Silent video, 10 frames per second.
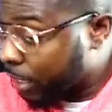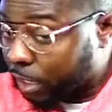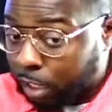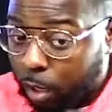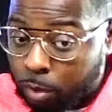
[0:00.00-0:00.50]
as
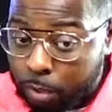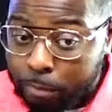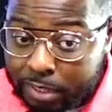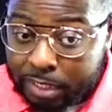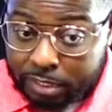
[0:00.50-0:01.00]
a cloak of
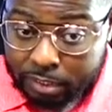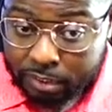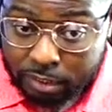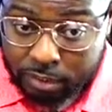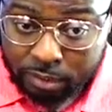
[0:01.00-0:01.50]

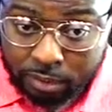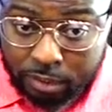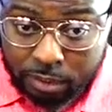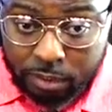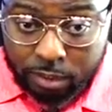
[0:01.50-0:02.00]
maliciousness.
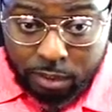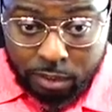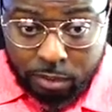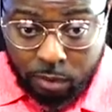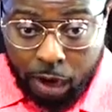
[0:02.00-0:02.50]

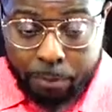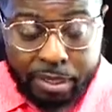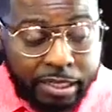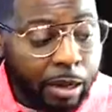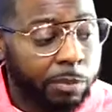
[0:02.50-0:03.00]
Right?
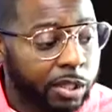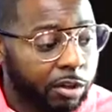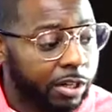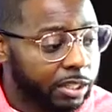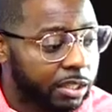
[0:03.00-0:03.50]
Because that's what the
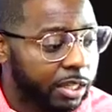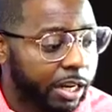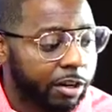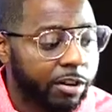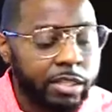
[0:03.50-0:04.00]
Christians look
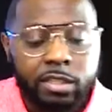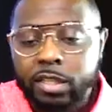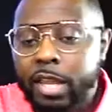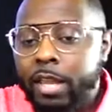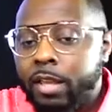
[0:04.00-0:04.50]
at. Christians
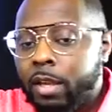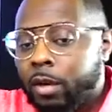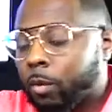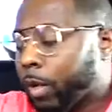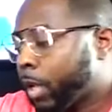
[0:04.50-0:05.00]
look at,
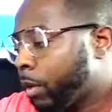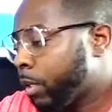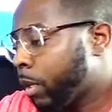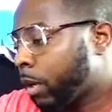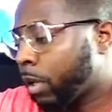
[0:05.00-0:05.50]
well,
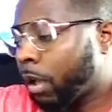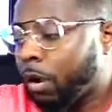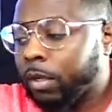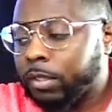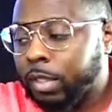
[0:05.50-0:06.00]
you know, the
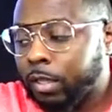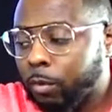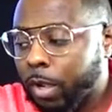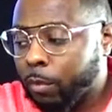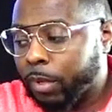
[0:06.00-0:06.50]
law is done
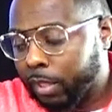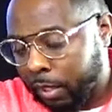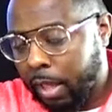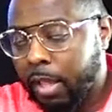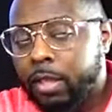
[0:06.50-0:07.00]
away with.
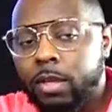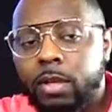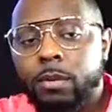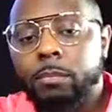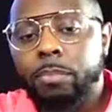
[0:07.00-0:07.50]
Lie.
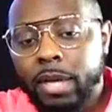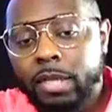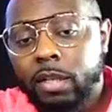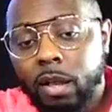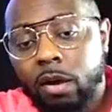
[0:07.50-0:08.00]

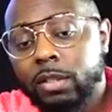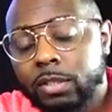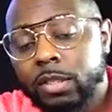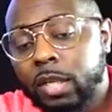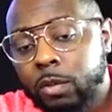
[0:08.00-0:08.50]
But law is
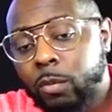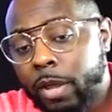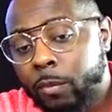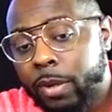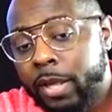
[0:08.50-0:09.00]
done
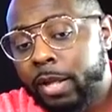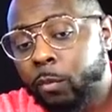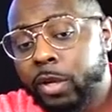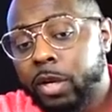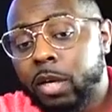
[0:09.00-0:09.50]
away with.
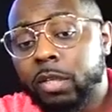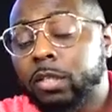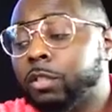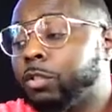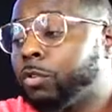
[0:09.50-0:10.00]
We are
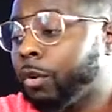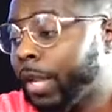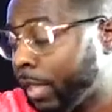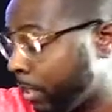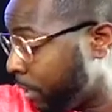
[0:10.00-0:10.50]
under
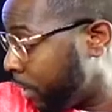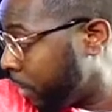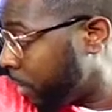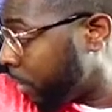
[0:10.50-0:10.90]
grace.